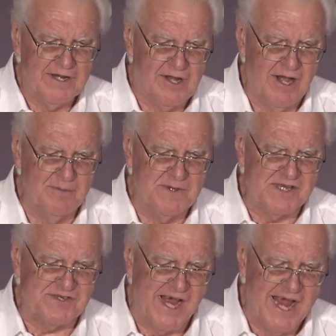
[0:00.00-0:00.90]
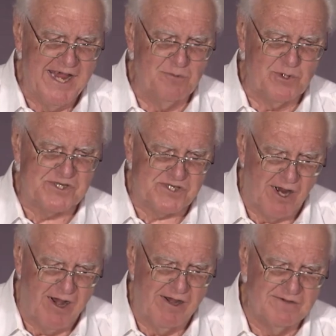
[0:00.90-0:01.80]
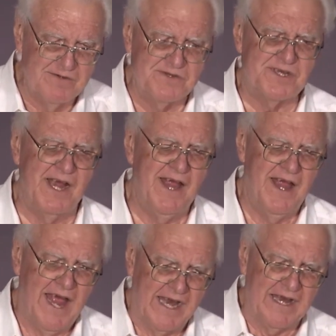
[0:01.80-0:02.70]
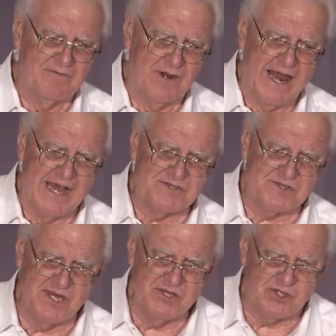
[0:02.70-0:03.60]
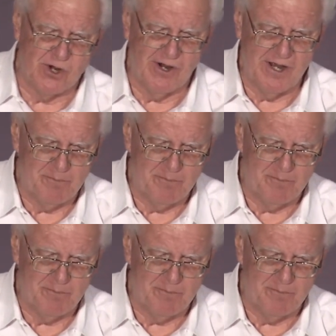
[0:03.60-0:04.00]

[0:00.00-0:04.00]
Come to Zion with songs and everlasting joy